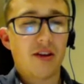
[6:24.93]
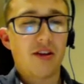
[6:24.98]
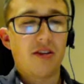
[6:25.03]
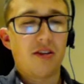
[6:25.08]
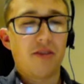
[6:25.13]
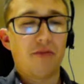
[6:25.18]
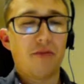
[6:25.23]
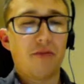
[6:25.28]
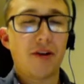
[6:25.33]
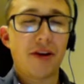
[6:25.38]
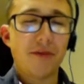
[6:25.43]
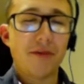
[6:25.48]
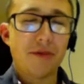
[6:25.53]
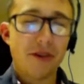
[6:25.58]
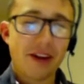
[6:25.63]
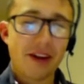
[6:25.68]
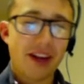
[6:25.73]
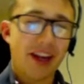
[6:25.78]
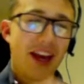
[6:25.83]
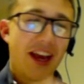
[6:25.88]
When I'm
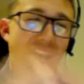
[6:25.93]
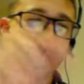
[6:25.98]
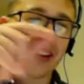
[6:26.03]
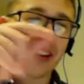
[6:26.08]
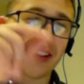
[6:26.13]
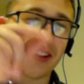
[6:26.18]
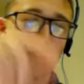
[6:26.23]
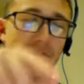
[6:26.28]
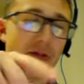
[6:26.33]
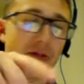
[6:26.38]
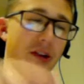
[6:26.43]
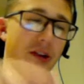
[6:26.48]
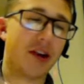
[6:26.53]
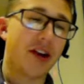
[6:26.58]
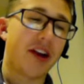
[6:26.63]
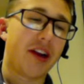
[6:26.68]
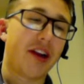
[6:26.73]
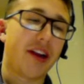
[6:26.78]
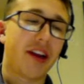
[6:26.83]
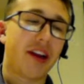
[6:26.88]
looking at this
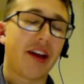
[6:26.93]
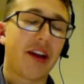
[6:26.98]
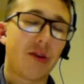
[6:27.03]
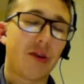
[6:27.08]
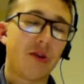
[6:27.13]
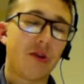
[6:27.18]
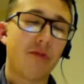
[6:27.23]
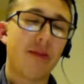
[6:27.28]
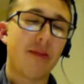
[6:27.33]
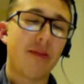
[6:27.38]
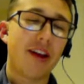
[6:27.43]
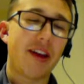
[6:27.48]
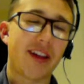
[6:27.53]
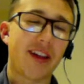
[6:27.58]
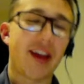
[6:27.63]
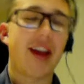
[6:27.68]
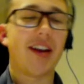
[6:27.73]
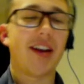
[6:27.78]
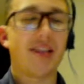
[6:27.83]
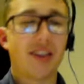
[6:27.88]
story, like it all makes
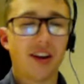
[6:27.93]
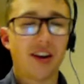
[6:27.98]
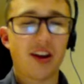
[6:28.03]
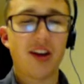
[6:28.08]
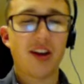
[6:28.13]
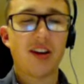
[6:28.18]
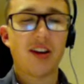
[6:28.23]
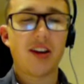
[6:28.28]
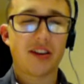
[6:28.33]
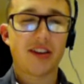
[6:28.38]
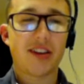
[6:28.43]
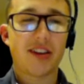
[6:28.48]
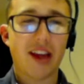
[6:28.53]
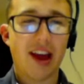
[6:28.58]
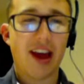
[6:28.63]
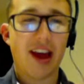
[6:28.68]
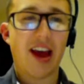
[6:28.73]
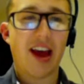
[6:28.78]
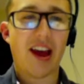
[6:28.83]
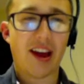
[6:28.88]
sense, and I
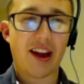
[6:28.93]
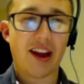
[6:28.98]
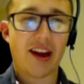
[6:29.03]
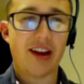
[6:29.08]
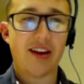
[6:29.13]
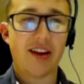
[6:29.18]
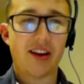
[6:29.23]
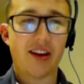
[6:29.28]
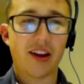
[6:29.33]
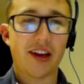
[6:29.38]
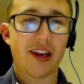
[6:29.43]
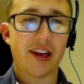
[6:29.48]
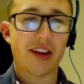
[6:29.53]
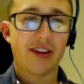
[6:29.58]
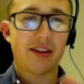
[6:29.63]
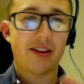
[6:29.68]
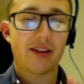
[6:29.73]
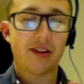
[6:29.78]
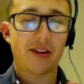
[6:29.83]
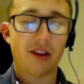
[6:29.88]
understand like
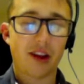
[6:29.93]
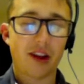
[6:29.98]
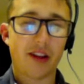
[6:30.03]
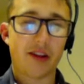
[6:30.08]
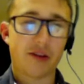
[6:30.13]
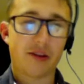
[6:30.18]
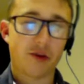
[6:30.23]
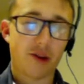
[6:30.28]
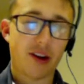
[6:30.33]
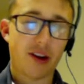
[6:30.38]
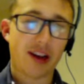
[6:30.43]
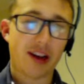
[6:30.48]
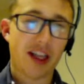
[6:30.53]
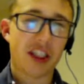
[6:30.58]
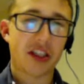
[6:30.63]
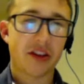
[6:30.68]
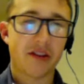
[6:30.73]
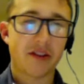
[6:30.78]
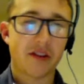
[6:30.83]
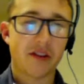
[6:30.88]
the
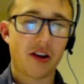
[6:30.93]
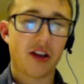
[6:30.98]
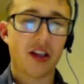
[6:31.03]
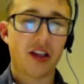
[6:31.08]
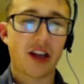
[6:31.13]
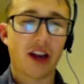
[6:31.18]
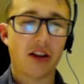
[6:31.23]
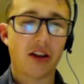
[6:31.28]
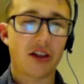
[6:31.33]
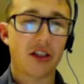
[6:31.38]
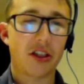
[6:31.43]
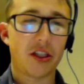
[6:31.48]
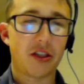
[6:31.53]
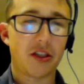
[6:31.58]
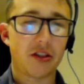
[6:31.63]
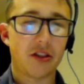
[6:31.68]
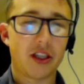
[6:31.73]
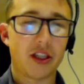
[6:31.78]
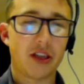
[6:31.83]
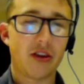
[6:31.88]
transactions have gone down
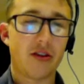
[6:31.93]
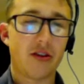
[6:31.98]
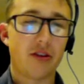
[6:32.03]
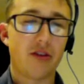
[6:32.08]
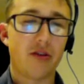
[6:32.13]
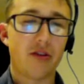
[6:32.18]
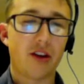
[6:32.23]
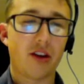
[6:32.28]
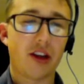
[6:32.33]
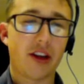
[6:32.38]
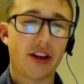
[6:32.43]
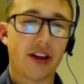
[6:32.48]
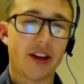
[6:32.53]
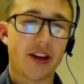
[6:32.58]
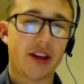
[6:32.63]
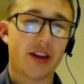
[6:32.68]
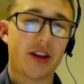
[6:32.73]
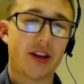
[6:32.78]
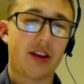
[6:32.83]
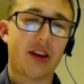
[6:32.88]
due to
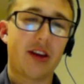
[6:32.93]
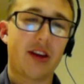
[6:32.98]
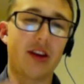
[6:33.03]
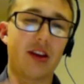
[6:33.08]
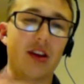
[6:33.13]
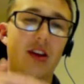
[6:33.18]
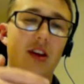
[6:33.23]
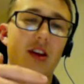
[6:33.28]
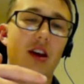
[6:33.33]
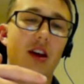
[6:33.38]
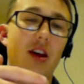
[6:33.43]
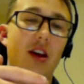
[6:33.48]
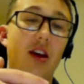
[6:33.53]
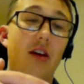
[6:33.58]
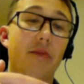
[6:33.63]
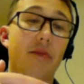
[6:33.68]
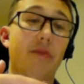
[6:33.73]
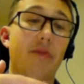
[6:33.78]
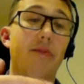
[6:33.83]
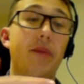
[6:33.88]

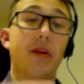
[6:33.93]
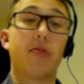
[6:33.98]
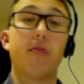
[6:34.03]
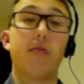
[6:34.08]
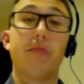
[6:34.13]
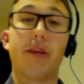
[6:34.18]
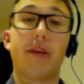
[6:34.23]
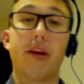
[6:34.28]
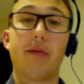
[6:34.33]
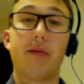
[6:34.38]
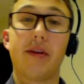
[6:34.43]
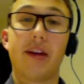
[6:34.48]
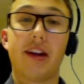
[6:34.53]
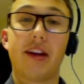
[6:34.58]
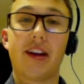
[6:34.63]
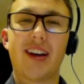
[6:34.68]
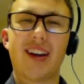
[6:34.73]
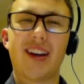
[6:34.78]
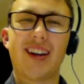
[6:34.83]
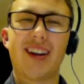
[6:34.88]
Bitcoin
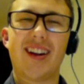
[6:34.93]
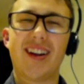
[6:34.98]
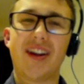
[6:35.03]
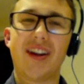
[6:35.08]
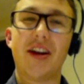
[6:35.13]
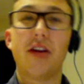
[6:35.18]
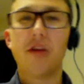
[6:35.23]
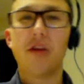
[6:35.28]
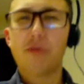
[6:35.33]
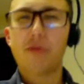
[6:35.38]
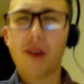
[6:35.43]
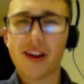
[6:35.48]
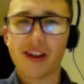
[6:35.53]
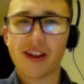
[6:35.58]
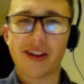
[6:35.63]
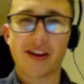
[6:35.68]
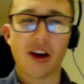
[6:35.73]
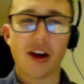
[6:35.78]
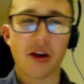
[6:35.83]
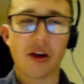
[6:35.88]
becoming, the price
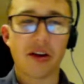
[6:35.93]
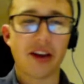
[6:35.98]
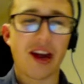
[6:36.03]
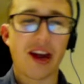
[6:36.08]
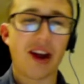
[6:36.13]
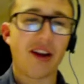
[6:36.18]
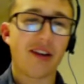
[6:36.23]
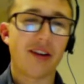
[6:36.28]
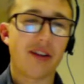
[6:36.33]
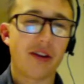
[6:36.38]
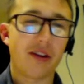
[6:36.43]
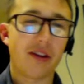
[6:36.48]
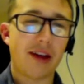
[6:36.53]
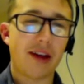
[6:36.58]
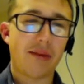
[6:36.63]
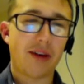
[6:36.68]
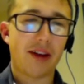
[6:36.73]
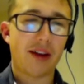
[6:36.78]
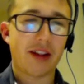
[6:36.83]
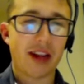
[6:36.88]
has gone down, so
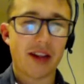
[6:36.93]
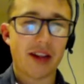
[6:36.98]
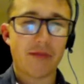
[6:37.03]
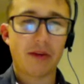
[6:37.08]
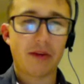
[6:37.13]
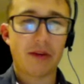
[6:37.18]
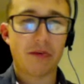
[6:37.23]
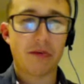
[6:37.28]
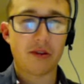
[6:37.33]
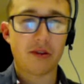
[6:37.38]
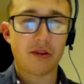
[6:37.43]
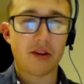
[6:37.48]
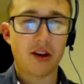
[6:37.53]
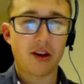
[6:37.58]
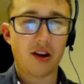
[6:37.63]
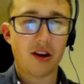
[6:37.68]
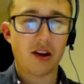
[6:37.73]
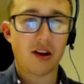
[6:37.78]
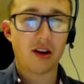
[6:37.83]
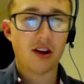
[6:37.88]
that means less people
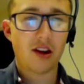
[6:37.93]
are